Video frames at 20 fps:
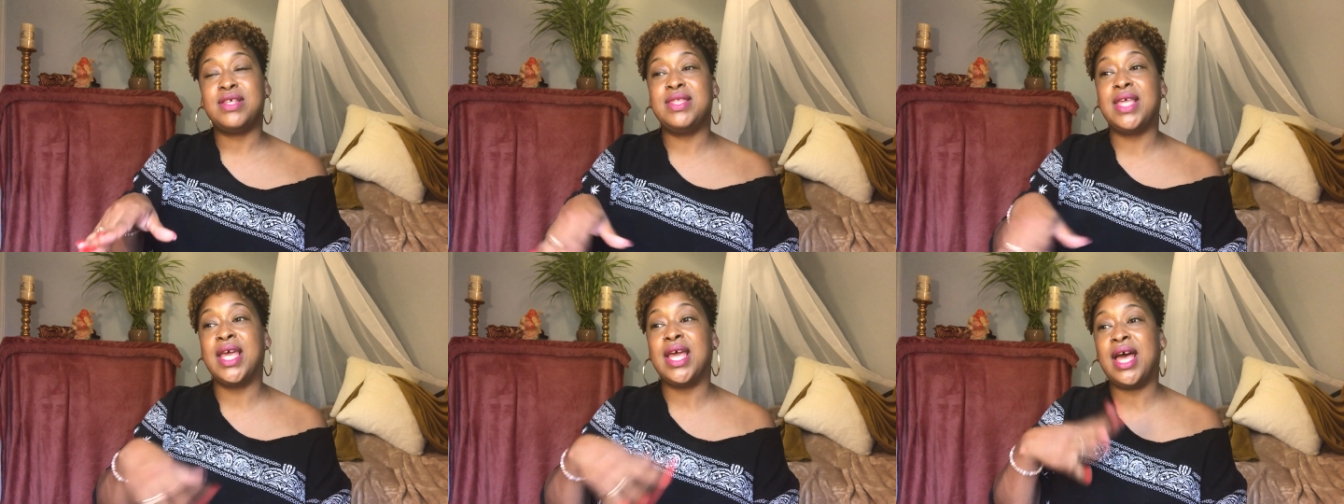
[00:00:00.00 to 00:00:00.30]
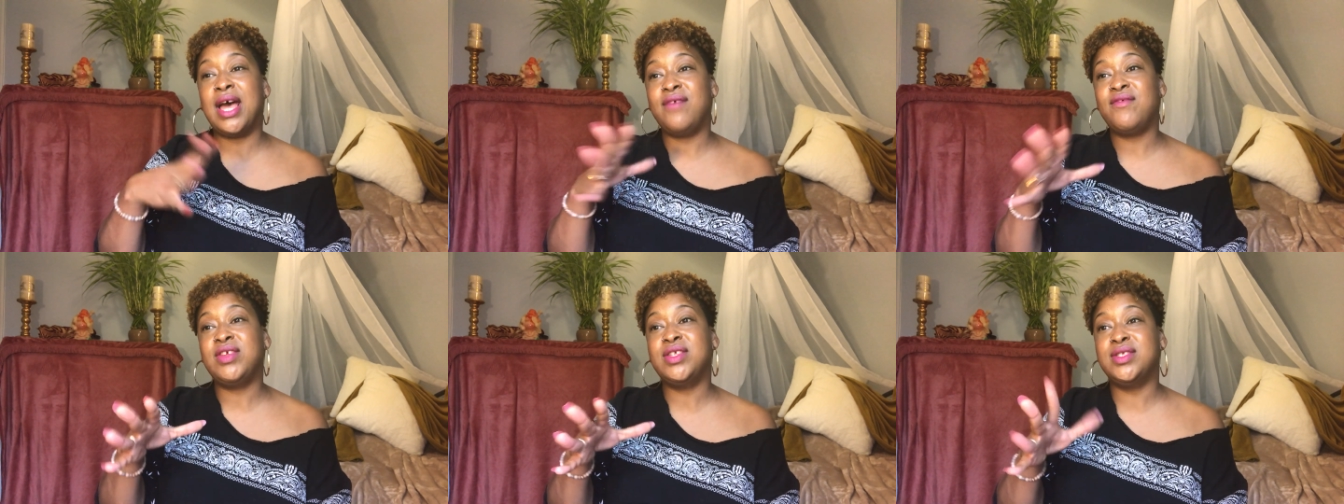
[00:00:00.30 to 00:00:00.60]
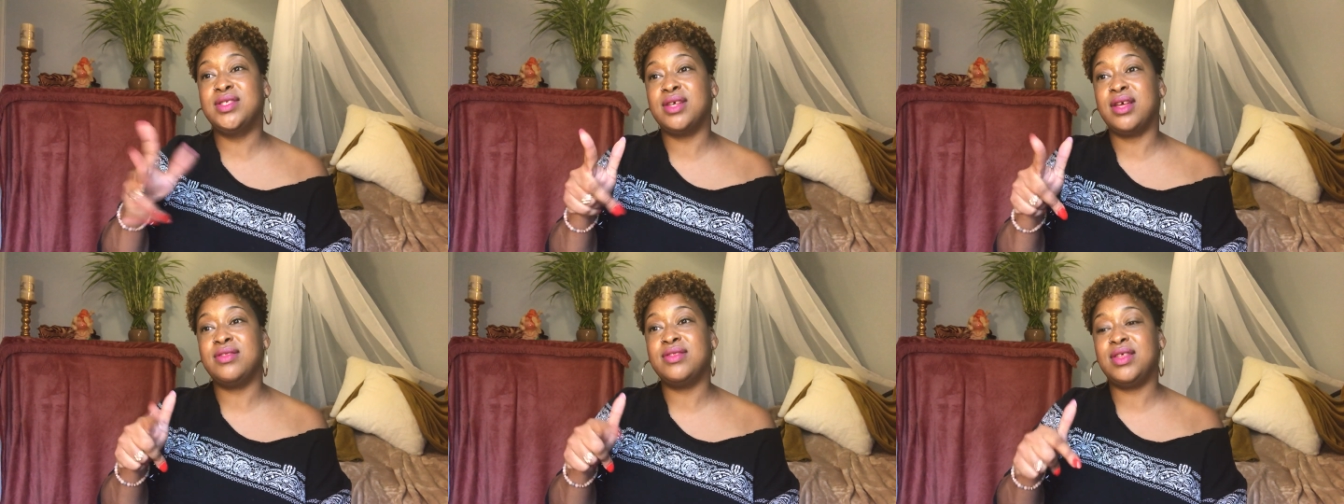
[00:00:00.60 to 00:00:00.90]
They
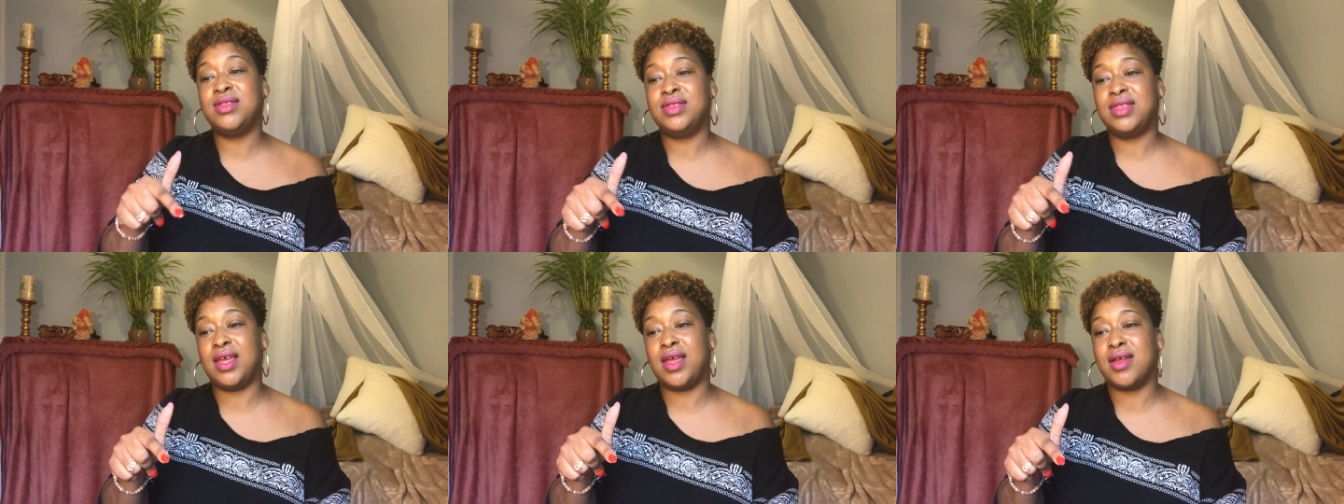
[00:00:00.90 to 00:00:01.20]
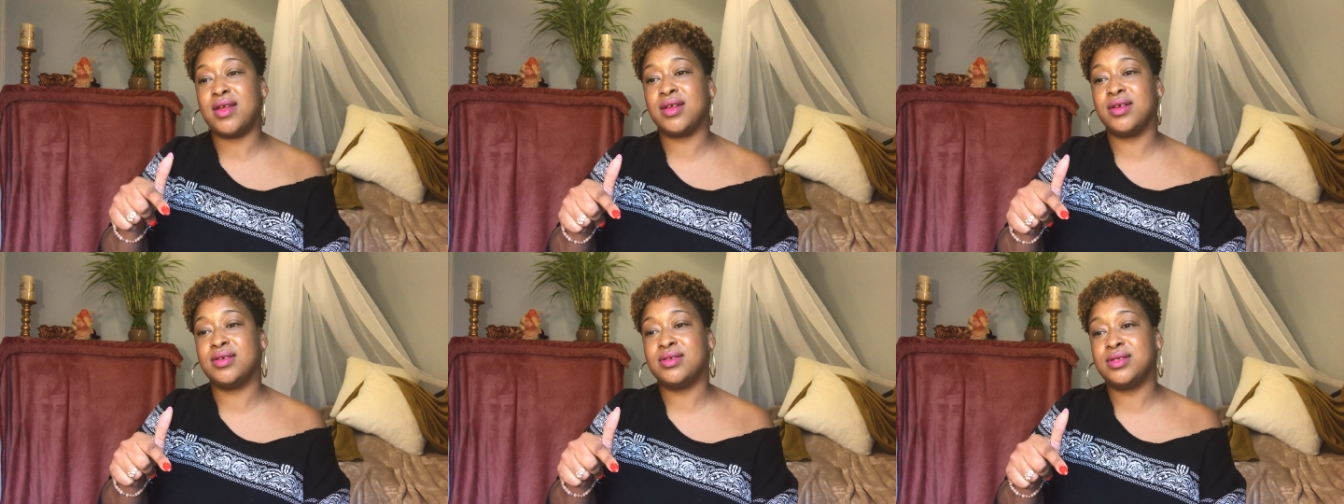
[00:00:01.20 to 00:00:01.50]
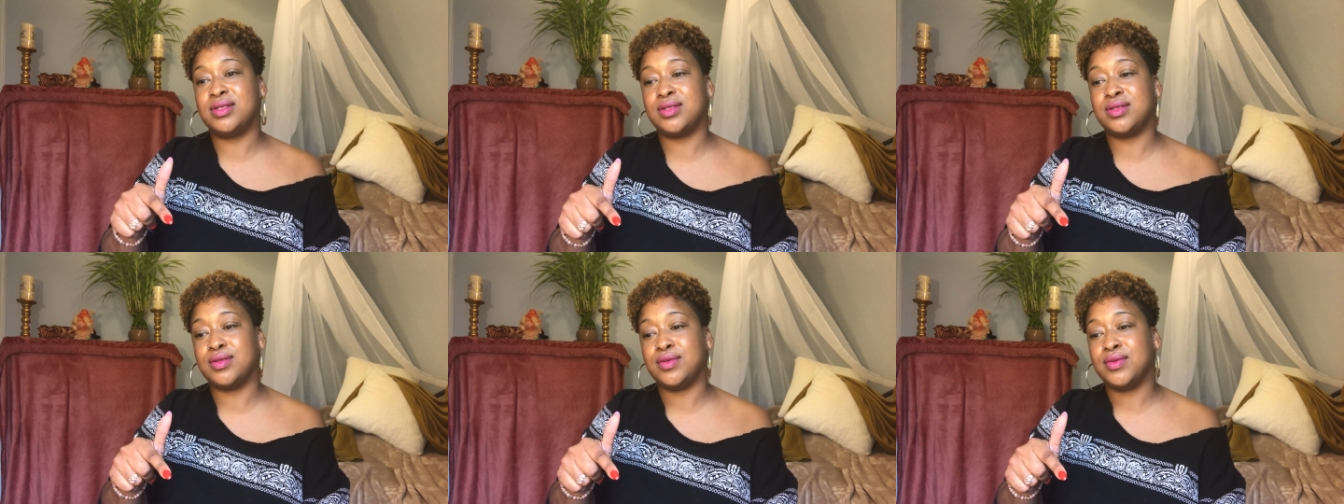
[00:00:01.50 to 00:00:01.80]
haven't done the
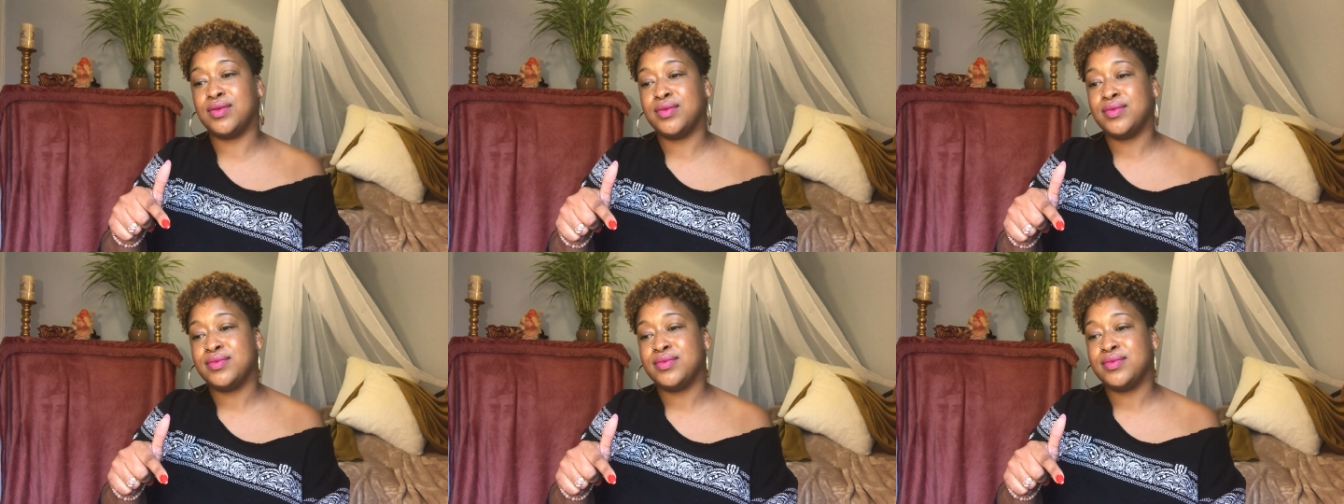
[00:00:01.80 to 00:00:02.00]
things,